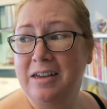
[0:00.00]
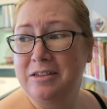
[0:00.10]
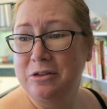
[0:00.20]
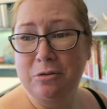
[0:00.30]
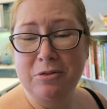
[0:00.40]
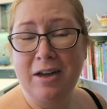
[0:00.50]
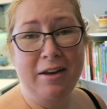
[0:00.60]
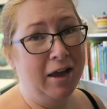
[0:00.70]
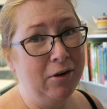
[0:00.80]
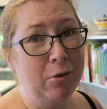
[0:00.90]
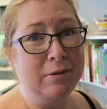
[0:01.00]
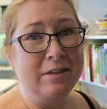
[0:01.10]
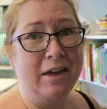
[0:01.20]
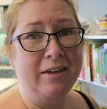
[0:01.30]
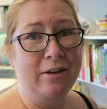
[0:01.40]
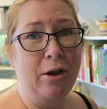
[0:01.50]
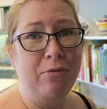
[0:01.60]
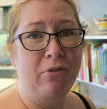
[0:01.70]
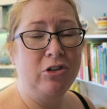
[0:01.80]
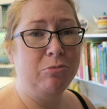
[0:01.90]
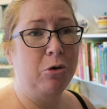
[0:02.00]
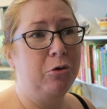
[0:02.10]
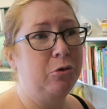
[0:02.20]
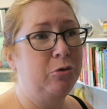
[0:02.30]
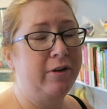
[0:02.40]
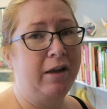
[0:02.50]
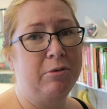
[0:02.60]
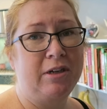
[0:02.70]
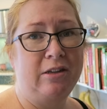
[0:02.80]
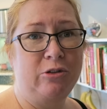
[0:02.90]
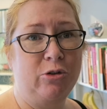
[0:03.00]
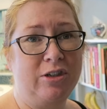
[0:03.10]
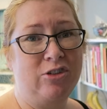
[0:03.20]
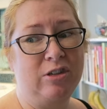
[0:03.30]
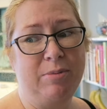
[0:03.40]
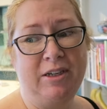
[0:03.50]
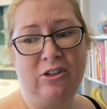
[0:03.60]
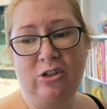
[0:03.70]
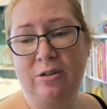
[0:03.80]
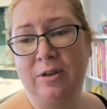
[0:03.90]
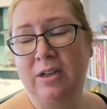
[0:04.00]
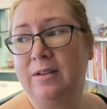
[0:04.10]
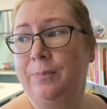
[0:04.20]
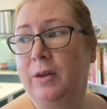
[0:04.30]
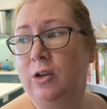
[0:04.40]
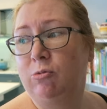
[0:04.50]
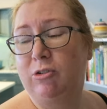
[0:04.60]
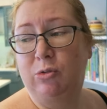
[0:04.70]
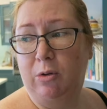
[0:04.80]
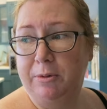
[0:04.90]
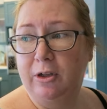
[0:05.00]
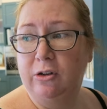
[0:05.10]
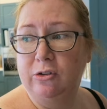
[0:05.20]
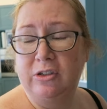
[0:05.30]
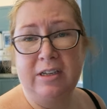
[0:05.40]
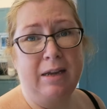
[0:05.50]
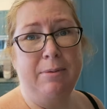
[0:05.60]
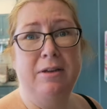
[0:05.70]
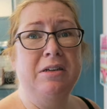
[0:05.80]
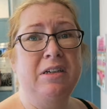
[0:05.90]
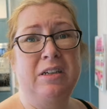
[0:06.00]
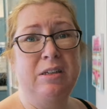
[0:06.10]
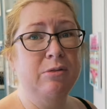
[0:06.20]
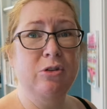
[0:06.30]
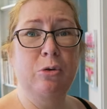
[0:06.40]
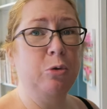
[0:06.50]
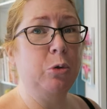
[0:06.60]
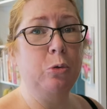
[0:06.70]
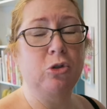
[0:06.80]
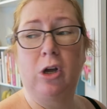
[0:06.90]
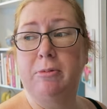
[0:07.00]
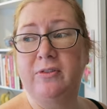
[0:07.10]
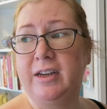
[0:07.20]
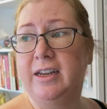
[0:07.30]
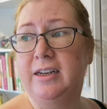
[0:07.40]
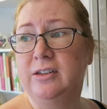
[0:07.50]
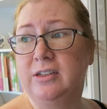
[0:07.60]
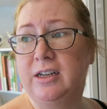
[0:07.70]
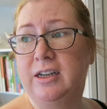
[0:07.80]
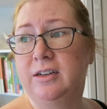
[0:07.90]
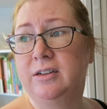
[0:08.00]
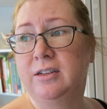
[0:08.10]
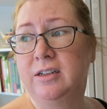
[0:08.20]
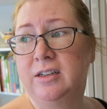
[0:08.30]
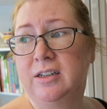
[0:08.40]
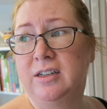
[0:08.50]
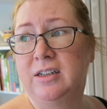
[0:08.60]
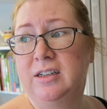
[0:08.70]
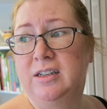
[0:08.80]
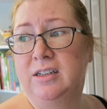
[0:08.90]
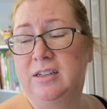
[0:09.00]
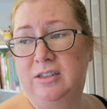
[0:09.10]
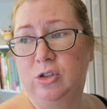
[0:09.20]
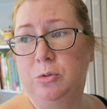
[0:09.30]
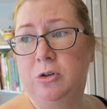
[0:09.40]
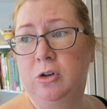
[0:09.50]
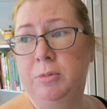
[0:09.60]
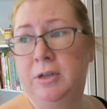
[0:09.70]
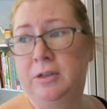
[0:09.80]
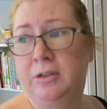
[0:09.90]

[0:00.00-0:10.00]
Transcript: hasn't cooled down at all today, so hopefully tomorrow it'll cool down and we'll take the doggies to the beach, which is what we're going to do today, but there was no cool time of day today. Still warm?